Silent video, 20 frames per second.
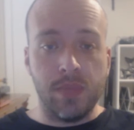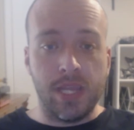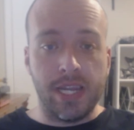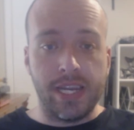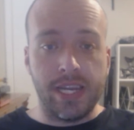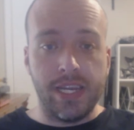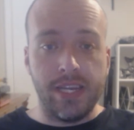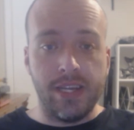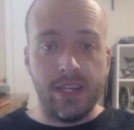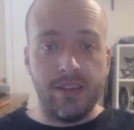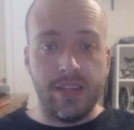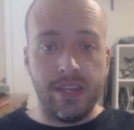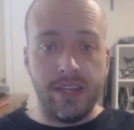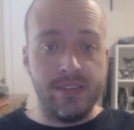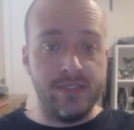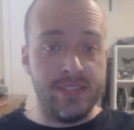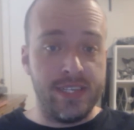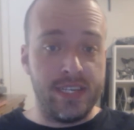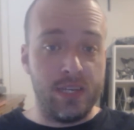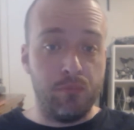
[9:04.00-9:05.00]
like he
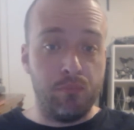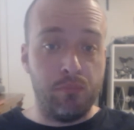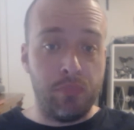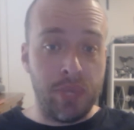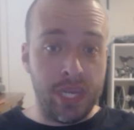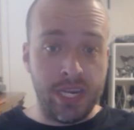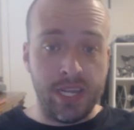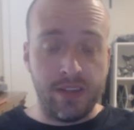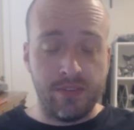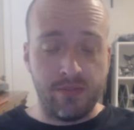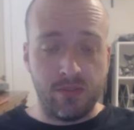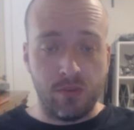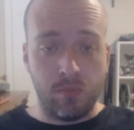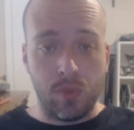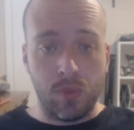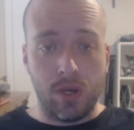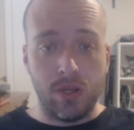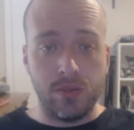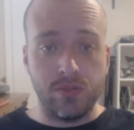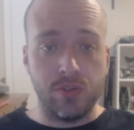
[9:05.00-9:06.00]
didn't take a beating from
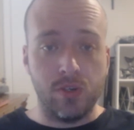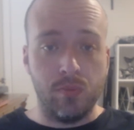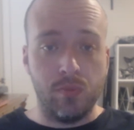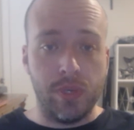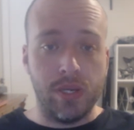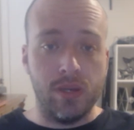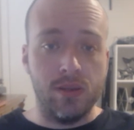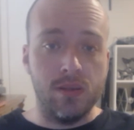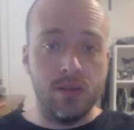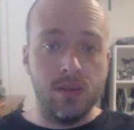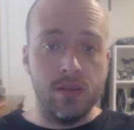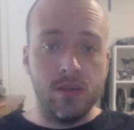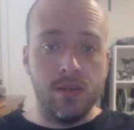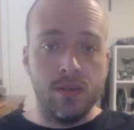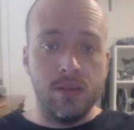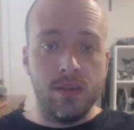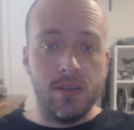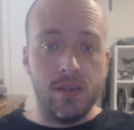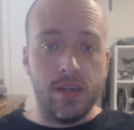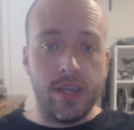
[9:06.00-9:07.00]
Braun Strowman
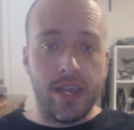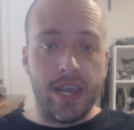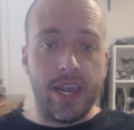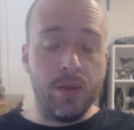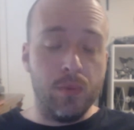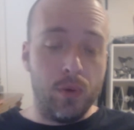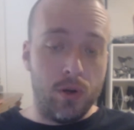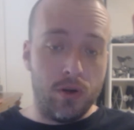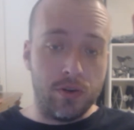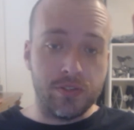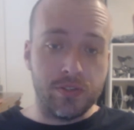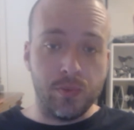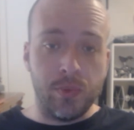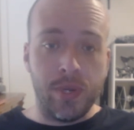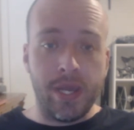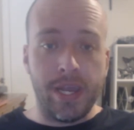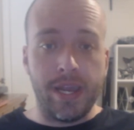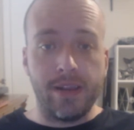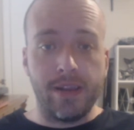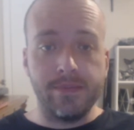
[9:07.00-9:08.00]
and walks
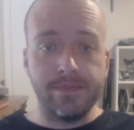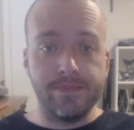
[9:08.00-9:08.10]
away.